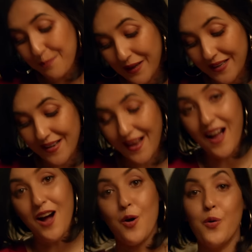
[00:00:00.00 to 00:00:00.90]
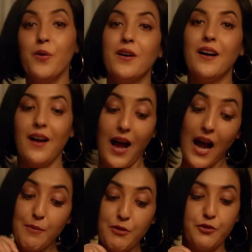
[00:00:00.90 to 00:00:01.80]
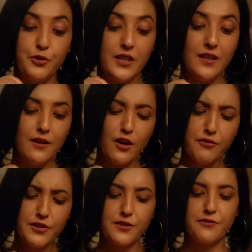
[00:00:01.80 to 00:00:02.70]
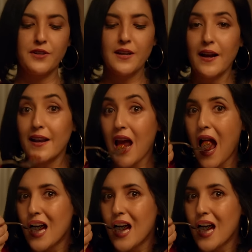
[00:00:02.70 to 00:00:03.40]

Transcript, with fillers: But now, I'm a foodie of a different kind.